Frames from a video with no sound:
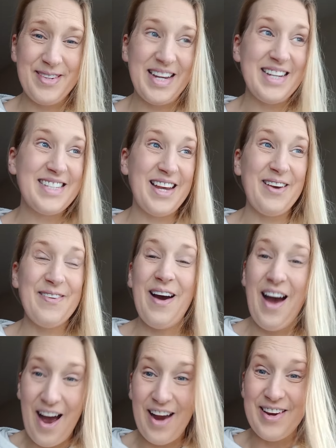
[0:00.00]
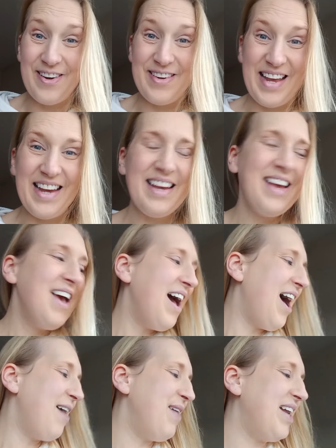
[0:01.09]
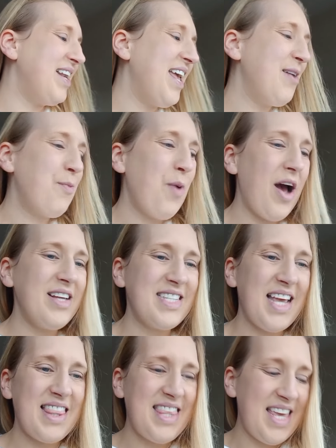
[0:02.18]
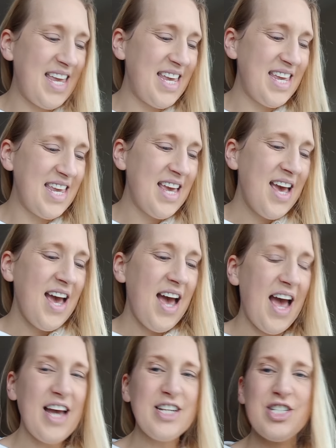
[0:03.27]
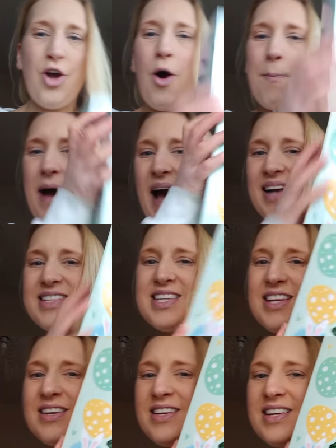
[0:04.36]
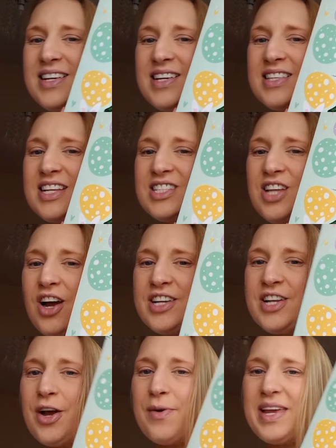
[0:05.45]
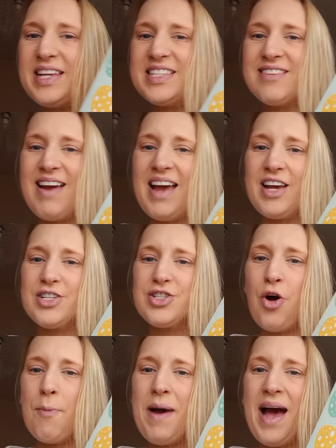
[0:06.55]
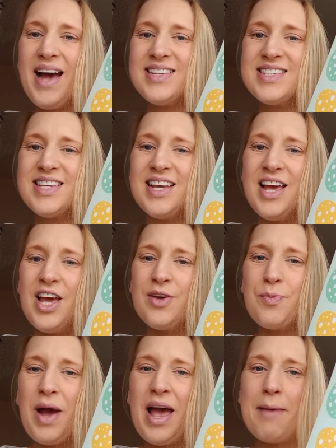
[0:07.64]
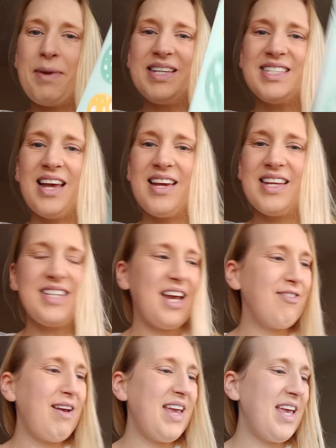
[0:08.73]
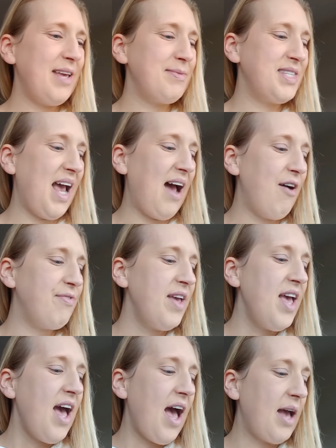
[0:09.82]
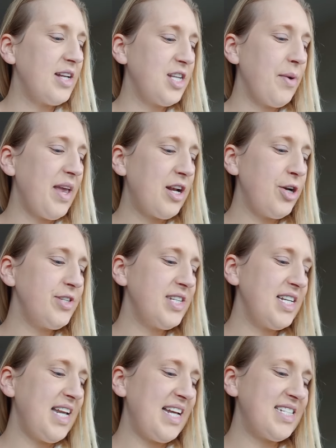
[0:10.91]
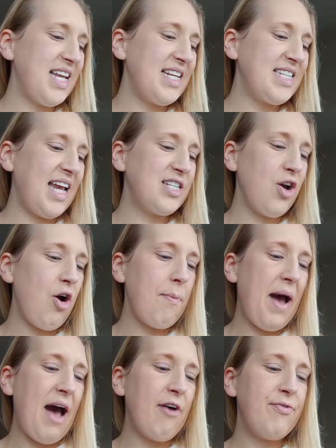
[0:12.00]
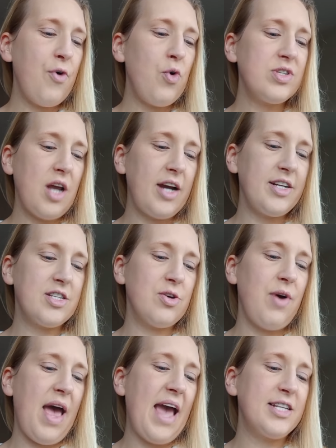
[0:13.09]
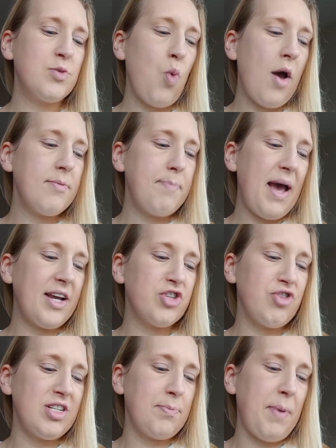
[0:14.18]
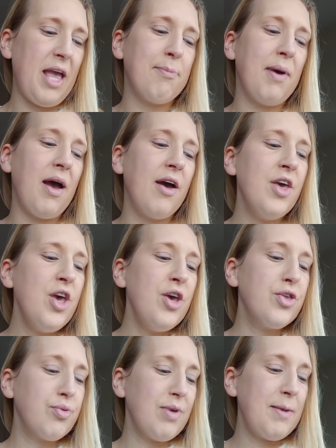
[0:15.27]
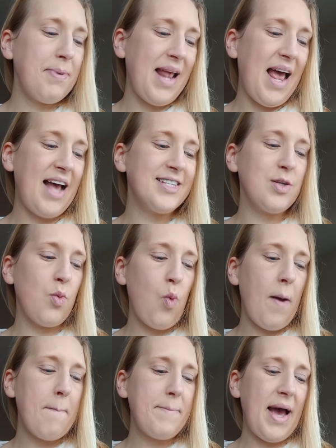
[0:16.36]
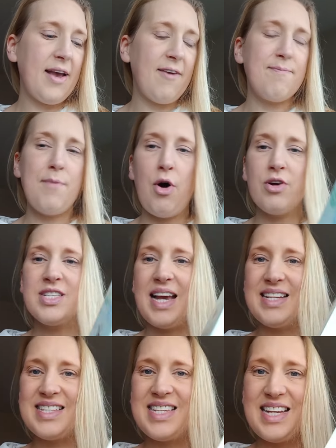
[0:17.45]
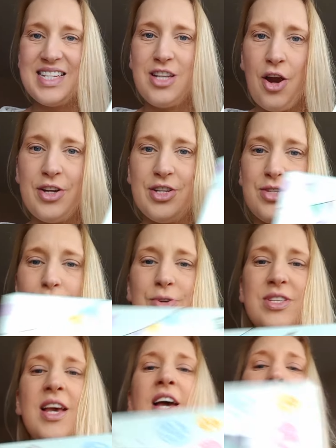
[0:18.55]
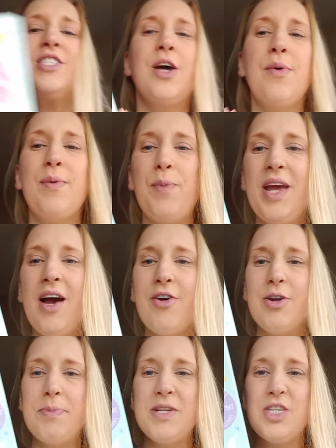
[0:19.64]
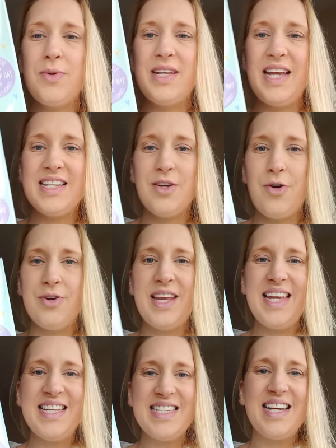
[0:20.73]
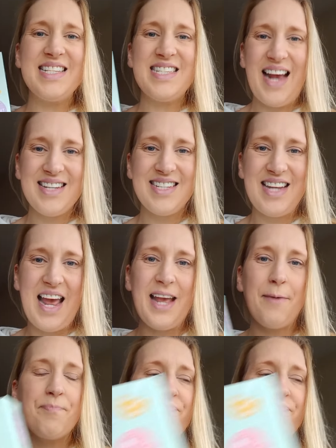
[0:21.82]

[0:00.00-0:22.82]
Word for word: it. So I got it. Um, and it was the uh, top hat, the Dino Easter egg top hat where my son can decorate it himself. Uh, so included in this is a top hat, four dinosaur eggs, one bag of shredded paper, three plants, one bag of moss and six dinosaurs. So we are going to be doing this on Easter Saturday.